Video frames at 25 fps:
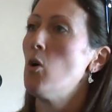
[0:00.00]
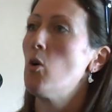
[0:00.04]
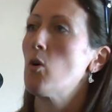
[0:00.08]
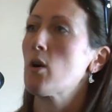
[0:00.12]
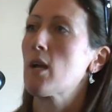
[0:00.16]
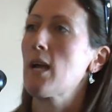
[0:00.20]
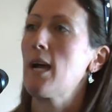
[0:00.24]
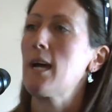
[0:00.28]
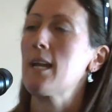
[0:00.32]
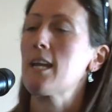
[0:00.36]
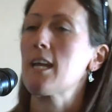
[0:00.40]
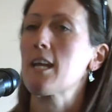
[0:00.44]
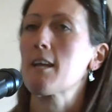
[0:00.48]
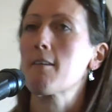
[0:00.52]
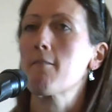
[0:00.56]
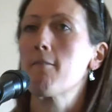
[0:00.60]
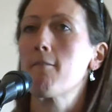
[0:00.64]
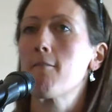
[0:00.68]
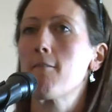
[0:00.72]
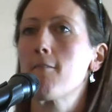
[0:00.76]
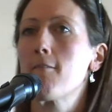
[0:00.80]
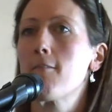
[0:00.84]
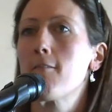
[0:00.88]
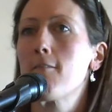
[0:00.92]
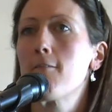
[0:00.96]
Organic
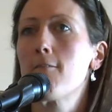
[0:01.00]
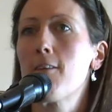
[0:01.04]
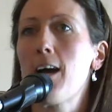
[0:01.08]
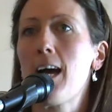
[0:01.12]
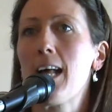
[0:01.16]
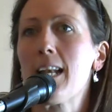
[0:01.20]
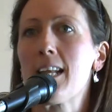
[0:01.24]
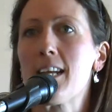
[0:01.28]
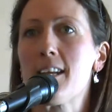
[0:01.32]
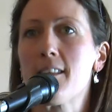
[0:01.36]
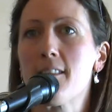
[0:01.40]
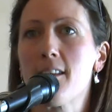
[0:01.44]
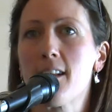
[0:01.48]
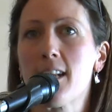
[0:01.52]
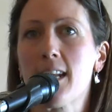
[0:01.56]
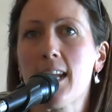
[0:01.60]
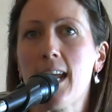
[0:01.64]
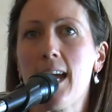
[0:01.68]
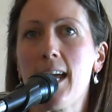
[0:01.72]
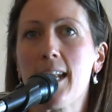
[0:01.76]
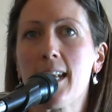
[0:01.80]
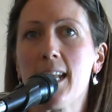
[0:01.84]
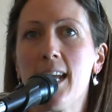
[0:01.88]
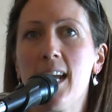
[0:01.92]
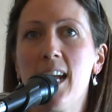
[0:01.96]
Valley that,
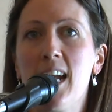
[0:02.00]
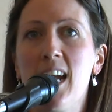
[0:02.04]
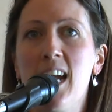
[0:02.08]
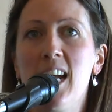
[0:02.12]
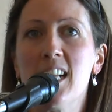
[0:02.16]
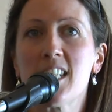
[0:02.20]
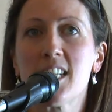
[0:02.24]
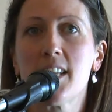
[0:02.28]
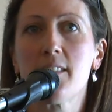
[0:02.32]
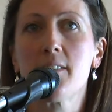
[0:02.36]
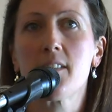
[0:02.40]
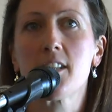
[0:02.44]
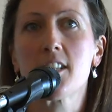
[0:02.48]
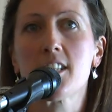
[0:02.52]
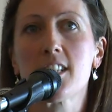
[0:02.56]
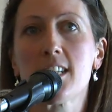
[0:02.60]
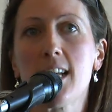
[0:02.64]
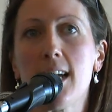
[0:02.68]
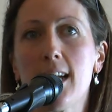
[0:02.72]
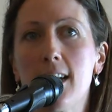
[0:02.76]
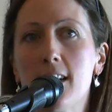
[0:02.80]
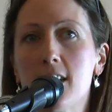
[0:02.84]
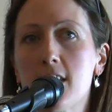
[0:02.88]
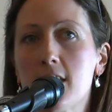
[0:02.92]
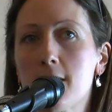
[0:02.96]
again, is in the
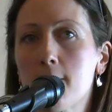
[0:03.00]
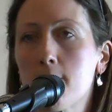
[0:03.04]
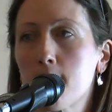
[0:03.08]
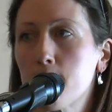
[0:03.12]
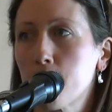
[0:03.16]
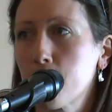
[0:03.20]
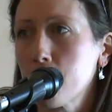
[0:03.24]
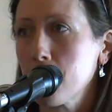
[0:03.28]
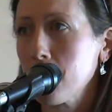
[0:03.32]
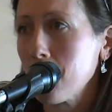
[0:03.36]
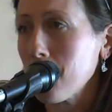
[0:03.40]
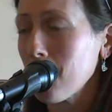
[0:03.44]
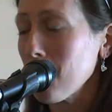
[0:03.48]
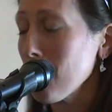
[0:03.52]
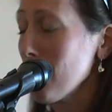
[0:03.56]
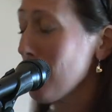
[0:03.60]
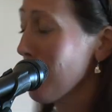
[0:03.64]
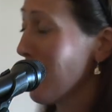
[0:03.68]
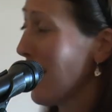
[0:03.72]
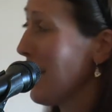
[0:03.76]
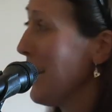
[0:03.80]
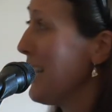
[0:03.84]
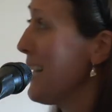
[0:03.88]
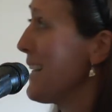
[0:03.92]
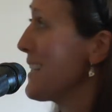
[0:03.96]
States.
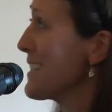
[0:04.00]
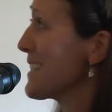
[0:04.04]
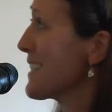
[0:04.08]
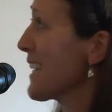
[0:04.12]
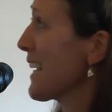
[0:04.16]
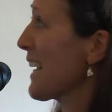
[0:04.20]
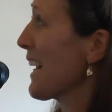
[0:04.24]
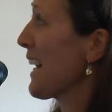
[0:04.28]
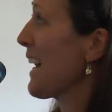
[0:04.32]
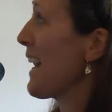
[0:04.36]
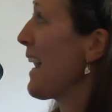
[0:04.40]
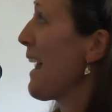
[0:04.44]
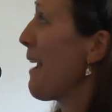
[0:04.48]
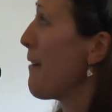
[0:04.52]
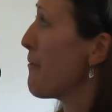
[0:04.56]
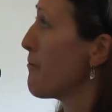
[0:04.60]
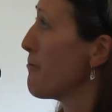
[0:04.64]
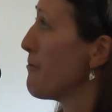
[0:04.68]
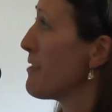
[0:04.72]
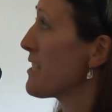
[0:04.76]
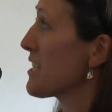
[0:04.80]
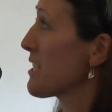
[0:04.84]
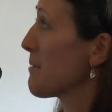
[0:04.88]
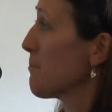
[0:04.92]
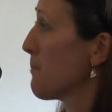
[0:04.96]
And it's the
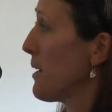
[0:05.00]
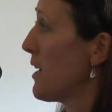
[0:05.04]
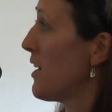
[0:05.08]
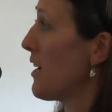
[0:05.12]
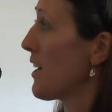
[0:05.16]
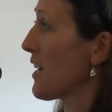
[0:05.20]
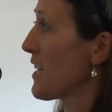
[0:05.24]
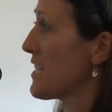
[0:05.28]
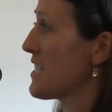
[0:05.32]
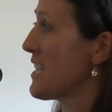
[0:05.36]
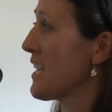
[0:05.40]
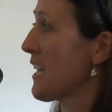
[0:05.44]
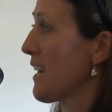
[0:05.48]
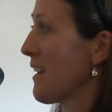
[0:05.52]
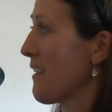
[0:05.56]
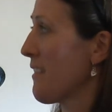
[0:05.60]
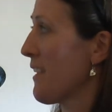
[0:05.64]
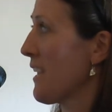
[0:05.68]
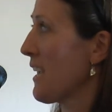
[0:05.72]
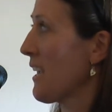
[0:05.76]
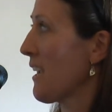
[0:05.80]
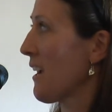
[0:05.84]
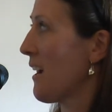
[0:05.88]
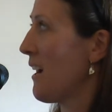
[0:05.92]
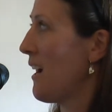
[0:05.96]
cleverest marketing I
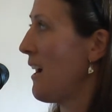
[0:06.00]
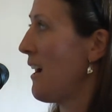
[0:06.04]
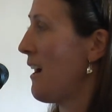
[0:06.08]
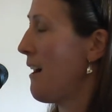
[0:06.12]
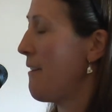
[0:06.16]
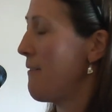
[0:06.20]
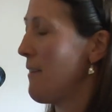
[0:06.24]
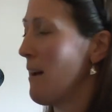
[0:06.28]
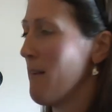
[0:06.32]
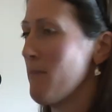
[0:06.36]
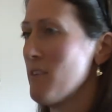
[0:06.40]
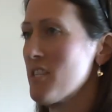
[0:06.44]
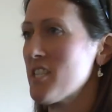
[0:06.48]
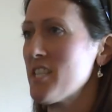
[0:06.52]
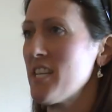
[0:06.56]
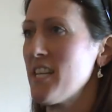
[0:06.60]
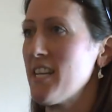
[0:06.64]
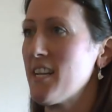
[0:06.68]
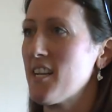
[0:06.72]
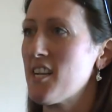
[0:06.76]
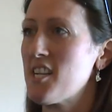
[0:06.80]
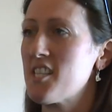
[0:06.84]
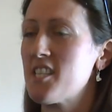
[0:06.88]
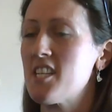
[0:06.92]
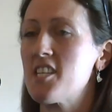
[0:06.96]
think I've ever
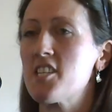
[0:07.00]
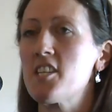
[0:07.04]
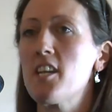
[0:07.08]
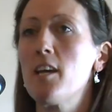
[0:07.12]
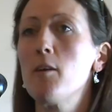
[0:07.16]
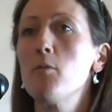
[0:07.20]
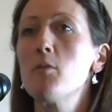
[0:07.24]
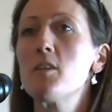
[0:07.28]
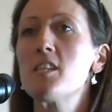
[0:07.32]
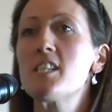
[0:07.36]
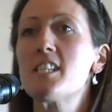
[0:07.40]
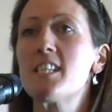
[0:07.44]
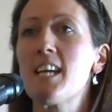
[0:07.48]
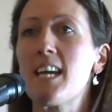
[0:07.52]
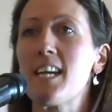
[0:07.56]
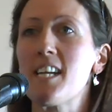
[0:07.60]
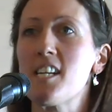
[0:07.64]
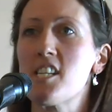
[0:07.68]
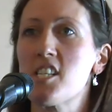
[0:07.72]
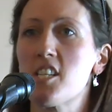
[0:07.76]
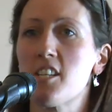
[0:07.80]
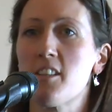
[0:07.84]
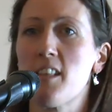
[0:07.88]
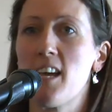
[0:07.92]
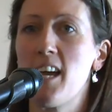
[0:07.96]
seen, because there's no
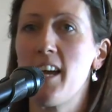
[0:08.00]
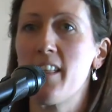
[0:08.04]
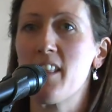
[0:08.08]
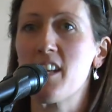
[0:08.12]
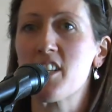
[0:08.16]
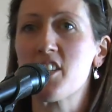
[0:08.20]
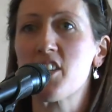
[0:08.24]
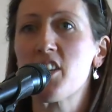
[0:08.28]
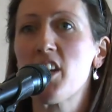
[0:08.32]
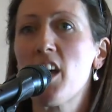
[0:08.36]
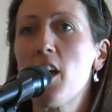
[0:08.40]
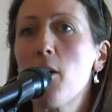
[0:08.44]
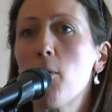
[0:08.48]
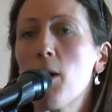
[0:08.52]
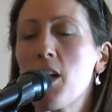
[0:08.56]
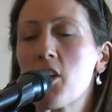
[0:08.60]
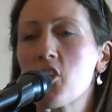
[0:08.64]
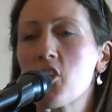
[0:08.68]
data there, there's no